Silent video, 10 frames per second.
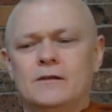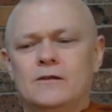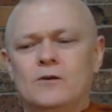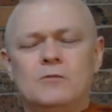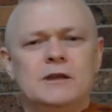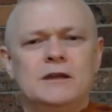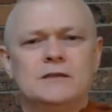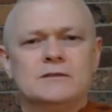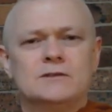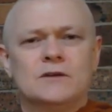nobody
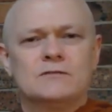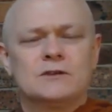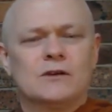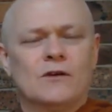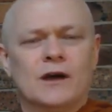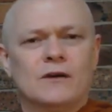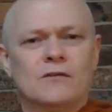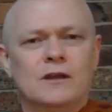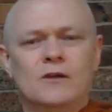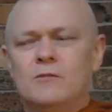deserves to go
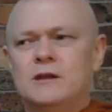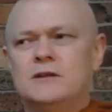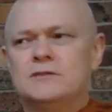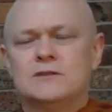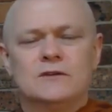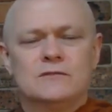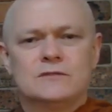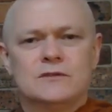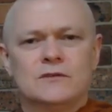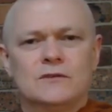hungry. Nobody
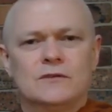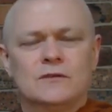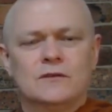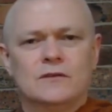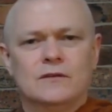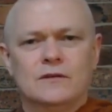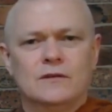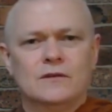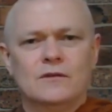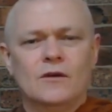deserves to
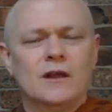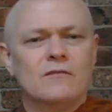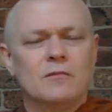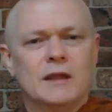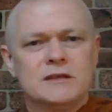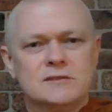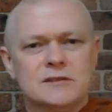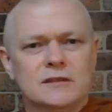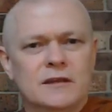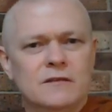not have a place
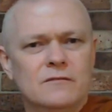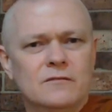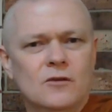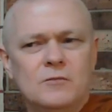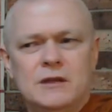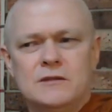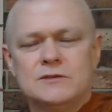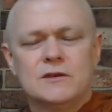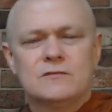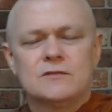to live. Nobody
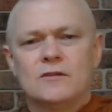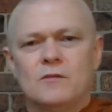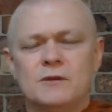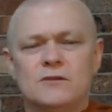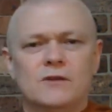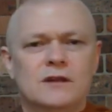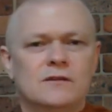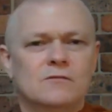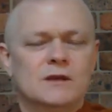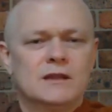deserves to not be
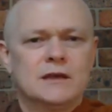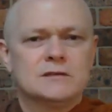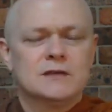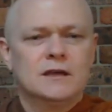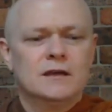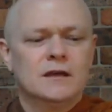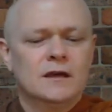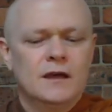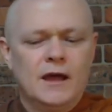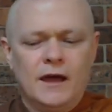treated when they're sick.
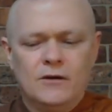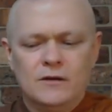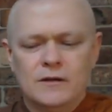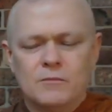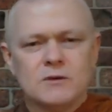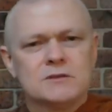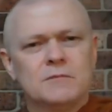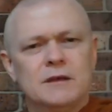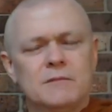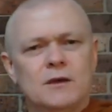How can there
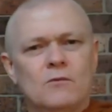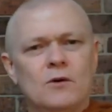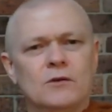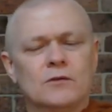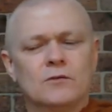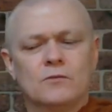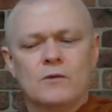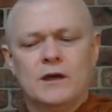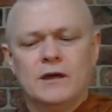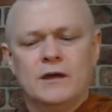possibly be a world
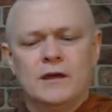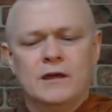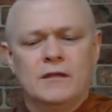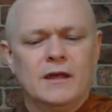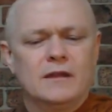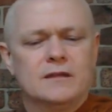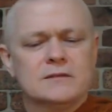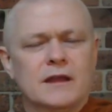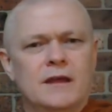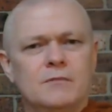where that
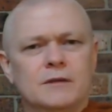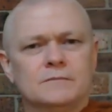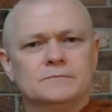doesn't happen?